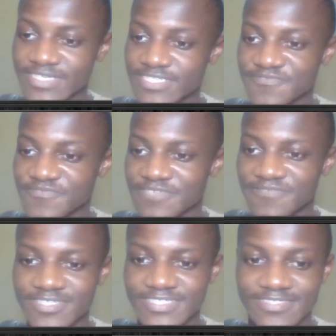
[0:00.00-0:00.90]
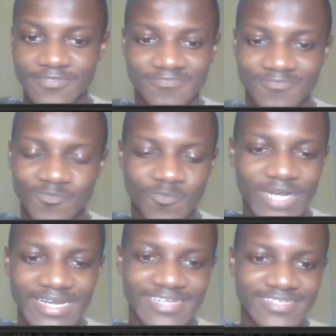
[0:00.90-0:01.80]
And he found just the
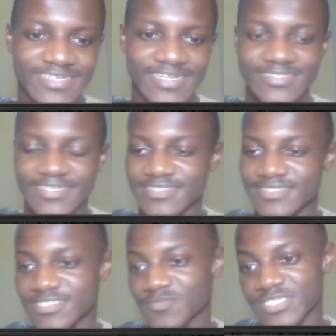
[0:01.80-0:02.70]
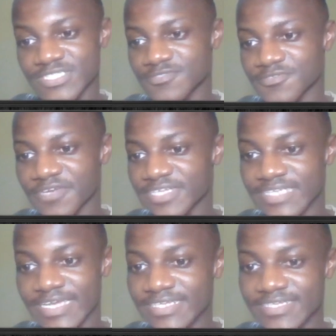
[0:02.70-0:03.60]
one idea that exists in a position to create
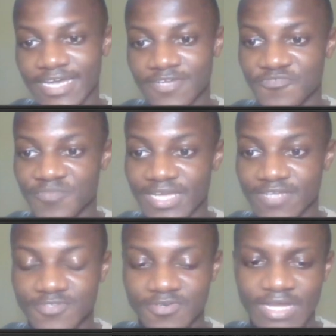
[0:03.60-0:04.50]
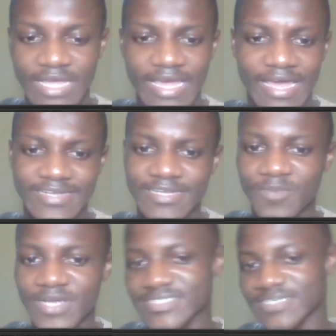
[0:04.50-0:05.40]
any kind of play at all. And the
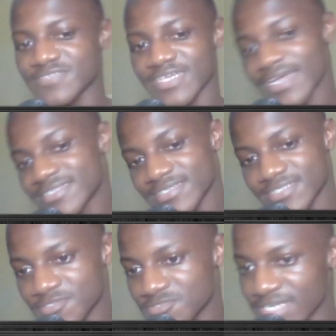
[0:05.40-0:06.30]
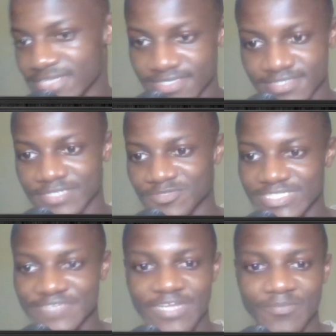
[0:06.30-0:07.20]
point is, after knight takes a2, knight takes a2,
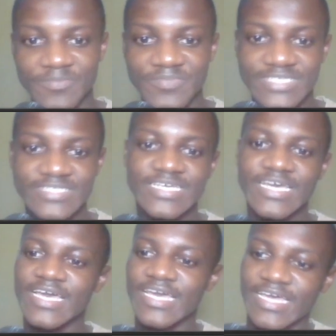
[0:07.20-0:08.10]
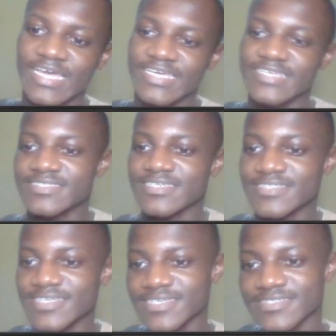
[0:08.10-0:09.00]
he's giving up a piece. He
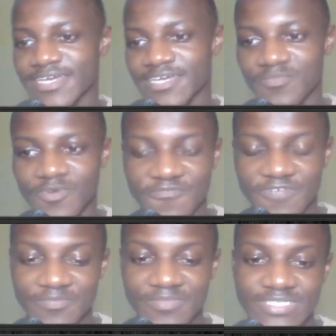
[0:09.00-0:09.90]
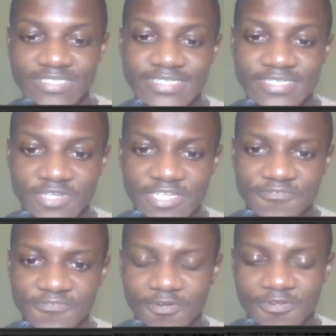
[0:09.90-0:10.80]
takes a second pawn for the piece. He takes on
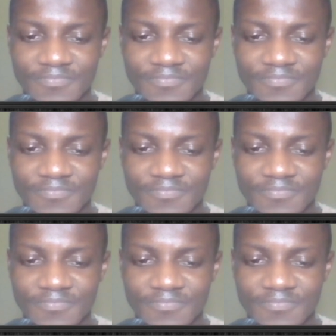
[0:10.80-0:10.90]
e4.